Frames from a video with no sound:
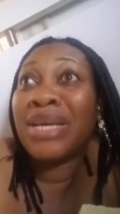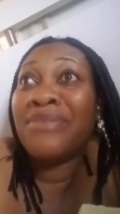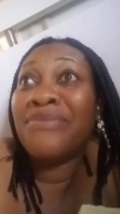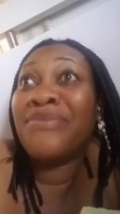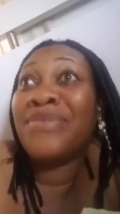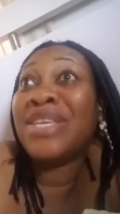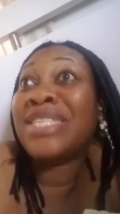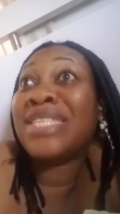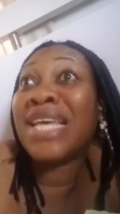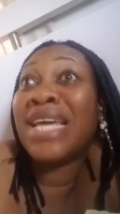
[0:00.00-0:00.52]

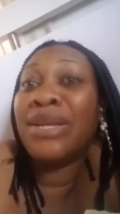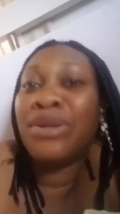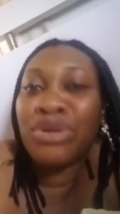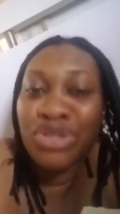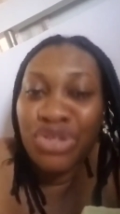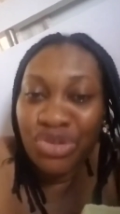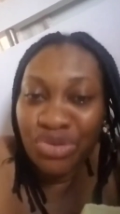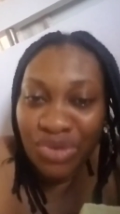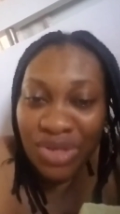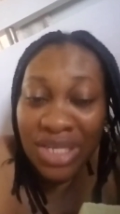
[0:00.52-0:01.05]
visa
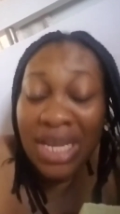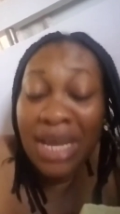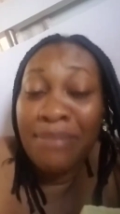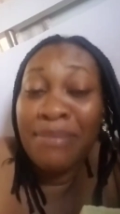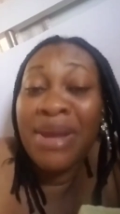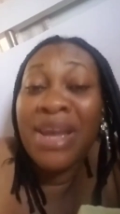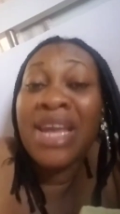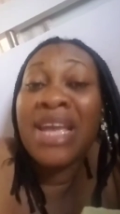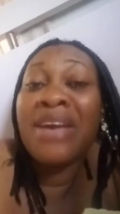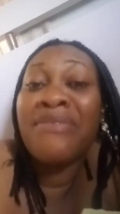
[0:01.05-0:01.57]
lottery, the
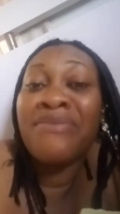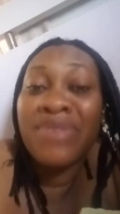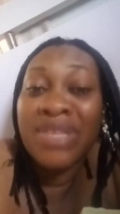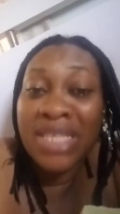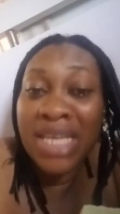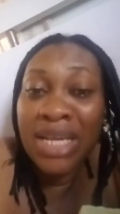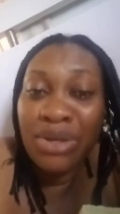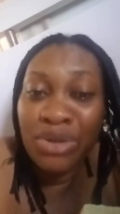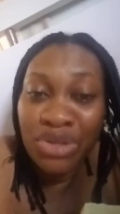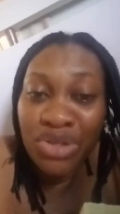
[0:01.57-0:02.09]
American
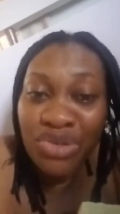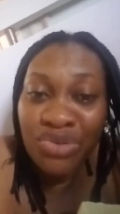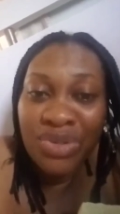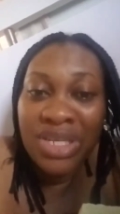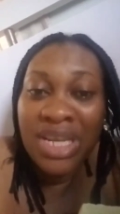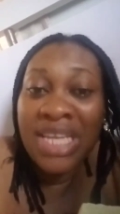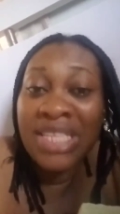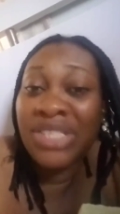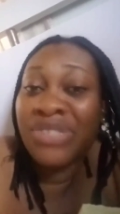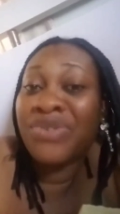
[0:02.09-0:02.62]
visa lottery,
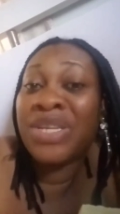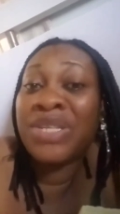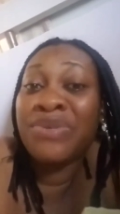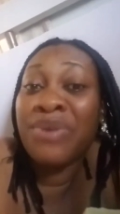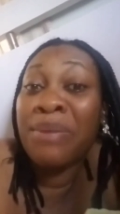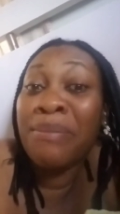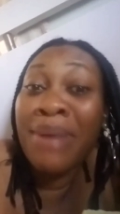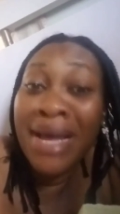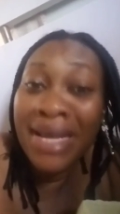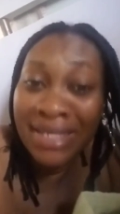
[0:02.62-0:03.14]
Nigerians
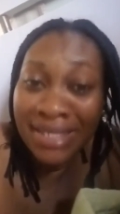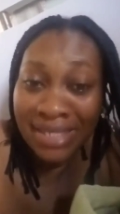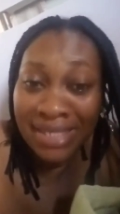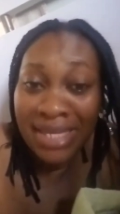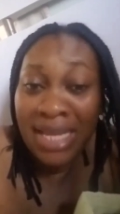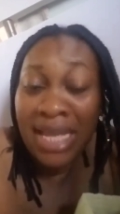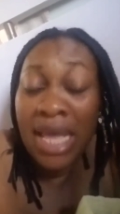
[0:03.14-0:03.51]
were banned